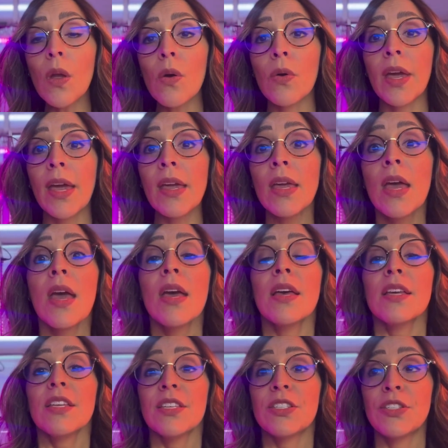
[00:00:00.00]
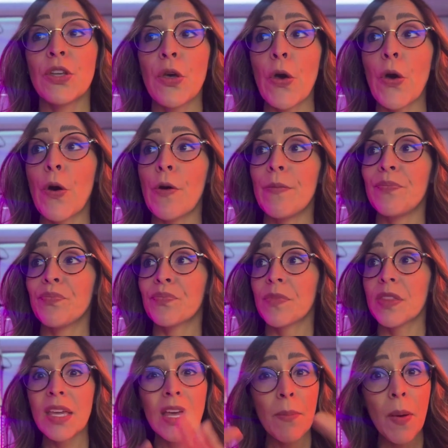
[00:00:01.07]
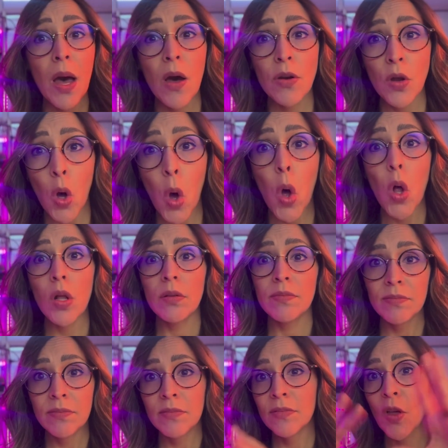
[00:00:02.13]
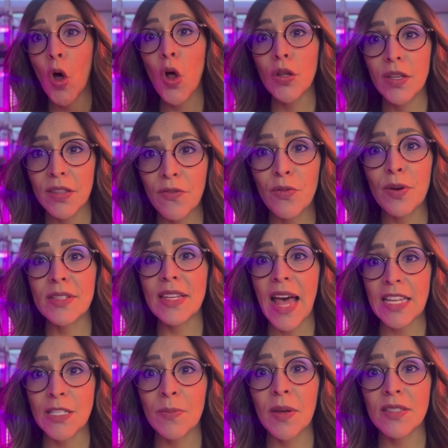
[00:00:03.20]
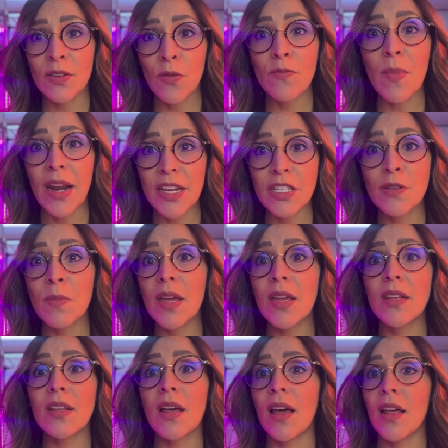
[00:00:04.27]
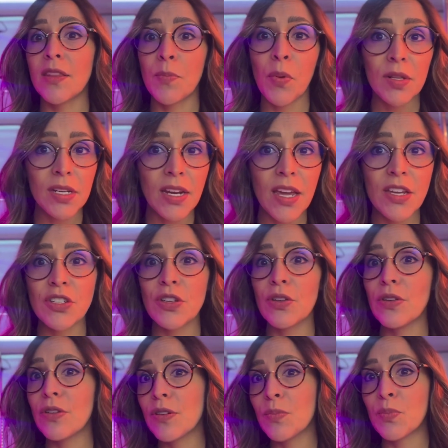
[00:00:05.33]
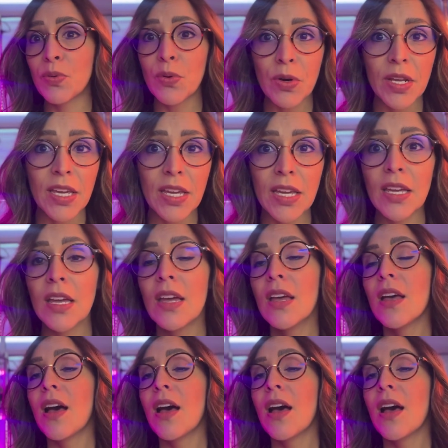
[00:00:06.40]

Okay, so um, think about all all the different aspects on management, uh, pollination, pruning.